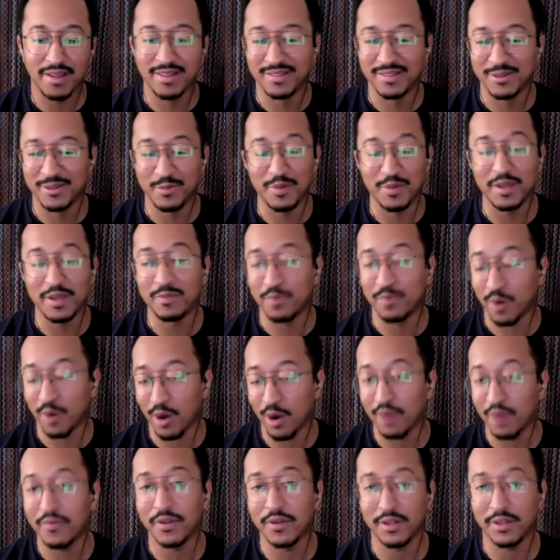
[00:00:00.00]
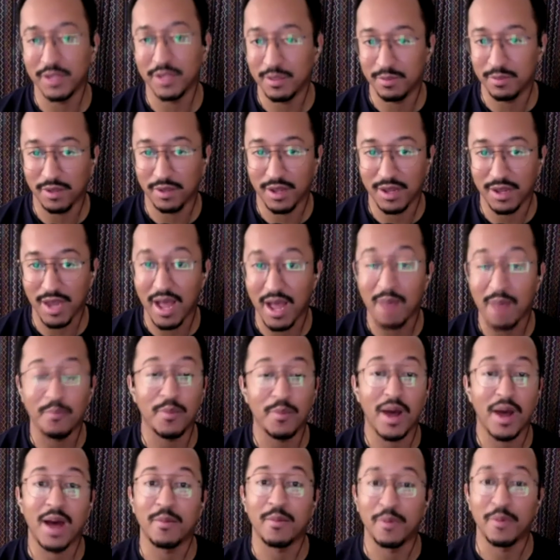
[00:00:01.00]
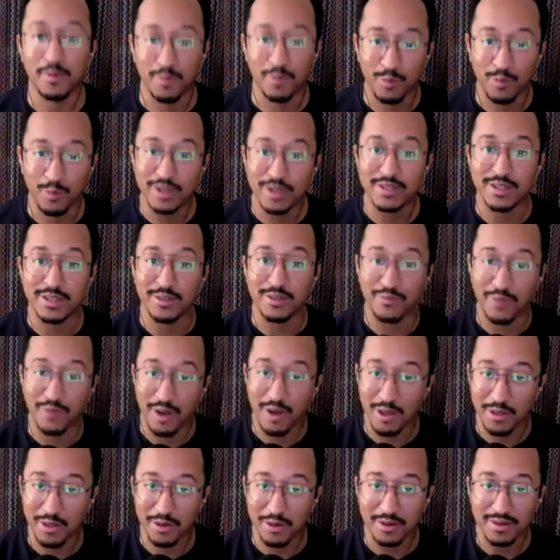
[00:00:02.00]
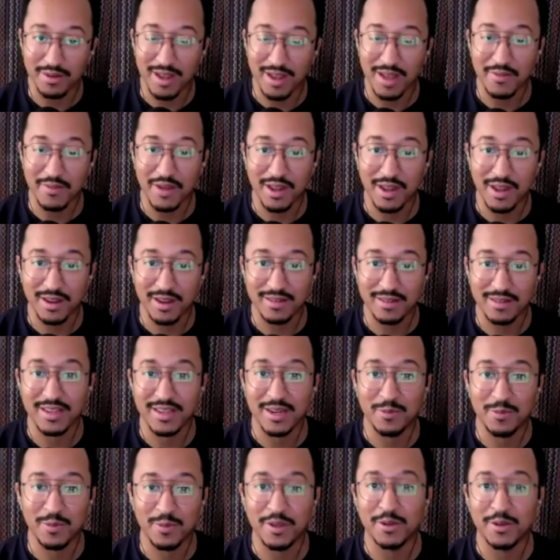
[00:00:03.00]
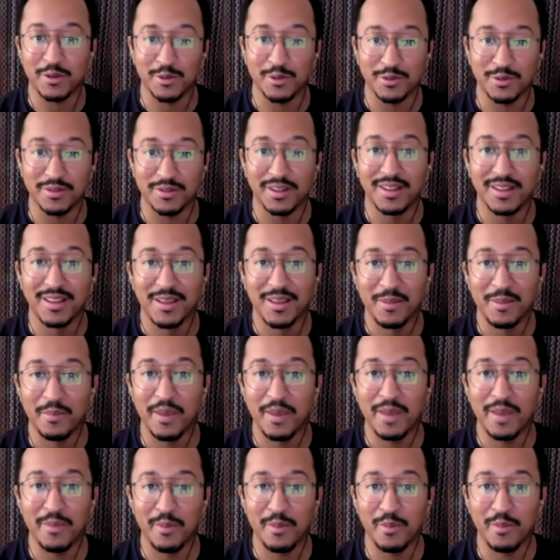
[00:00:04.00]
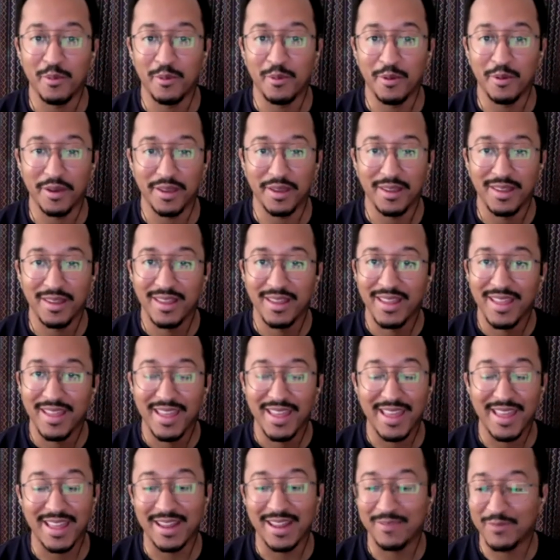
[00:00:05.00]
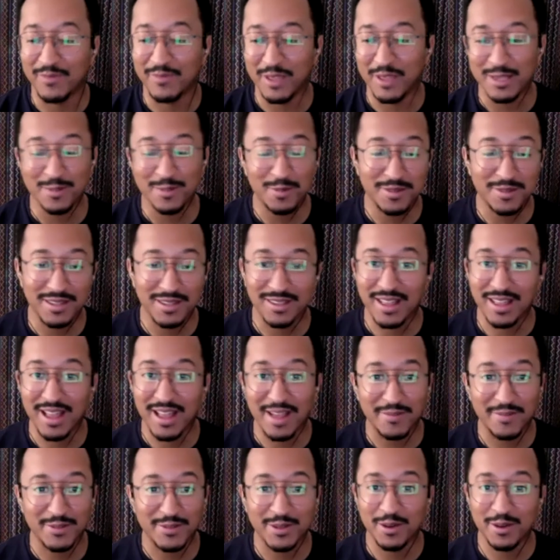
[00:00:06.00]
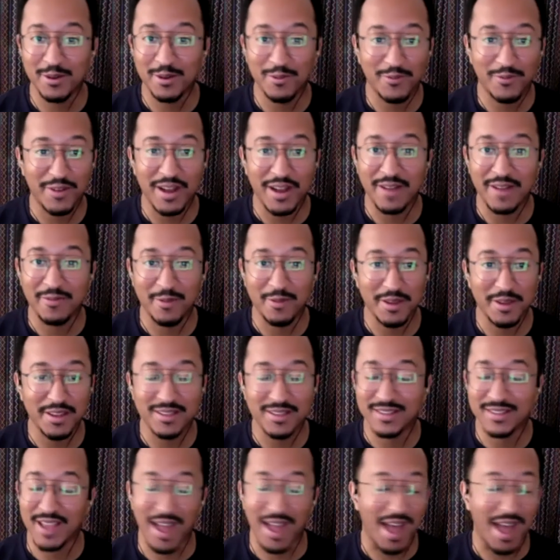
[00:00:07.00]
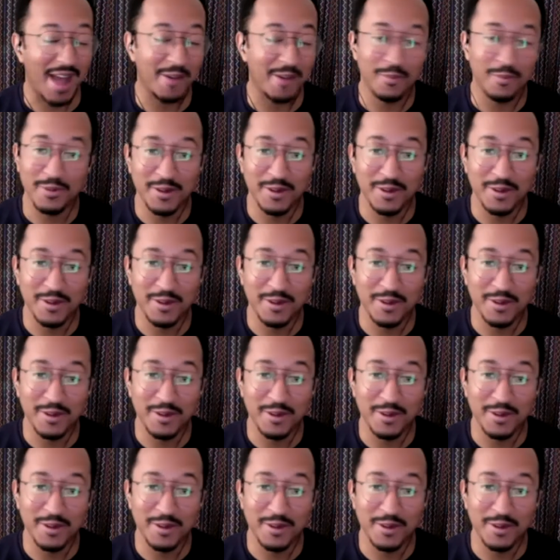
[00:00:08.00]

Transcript: to be perfectly blunt, I'm I'm a recent father. I've got a 10 week old baby boy. And if this was a live show five weeks, I wouldn't have